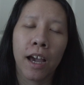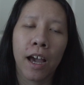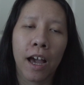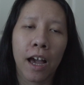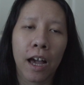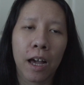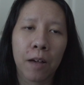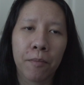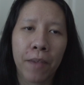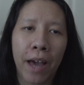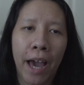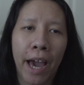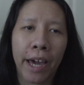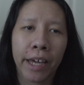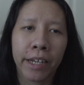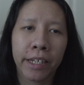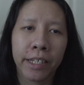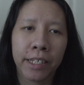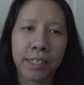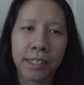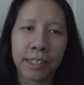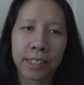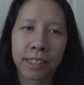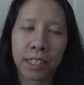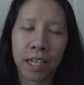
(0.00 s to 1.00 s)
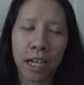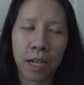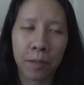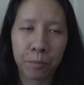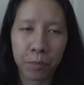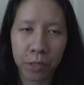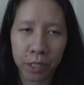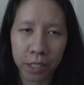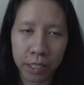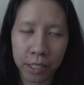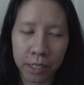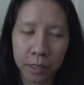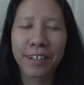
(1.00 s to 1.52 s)
at his
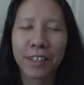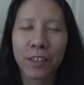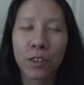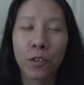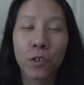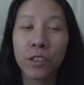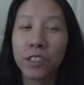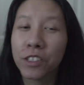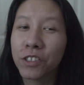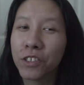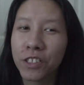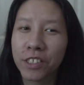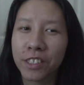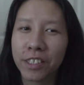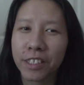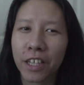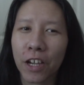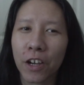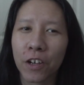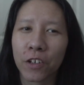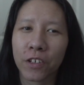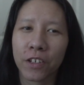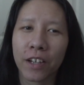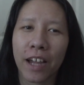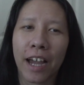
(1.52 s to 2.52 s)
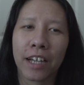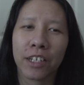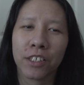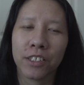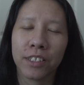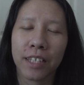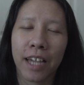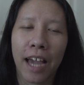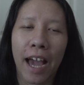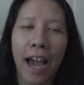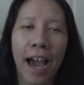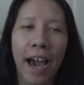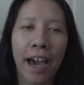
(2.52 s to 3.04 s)
company. Roh Yun Xi's character
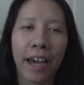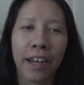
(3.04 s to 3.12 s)
actually